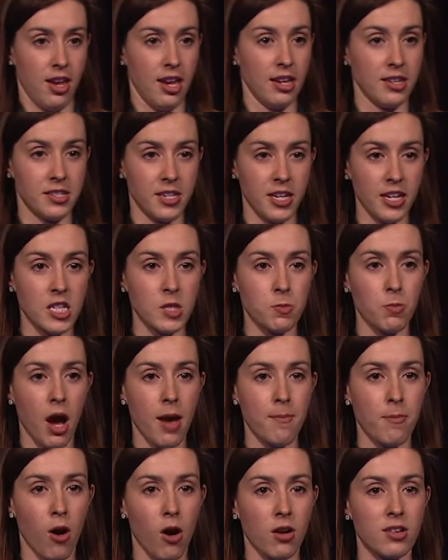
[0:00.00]
It ticks my
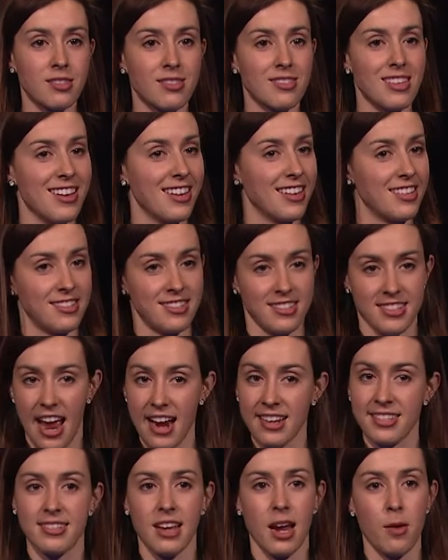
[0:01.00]
box the
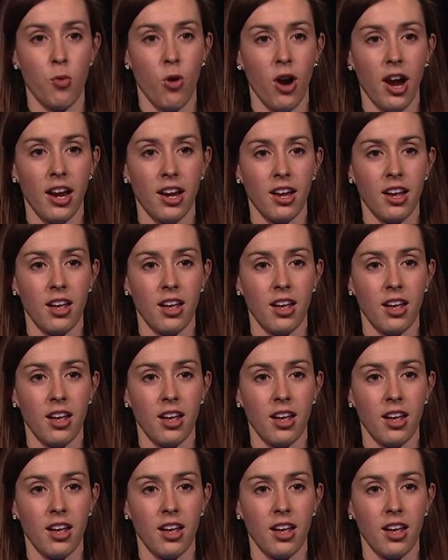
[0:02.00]
exact same way.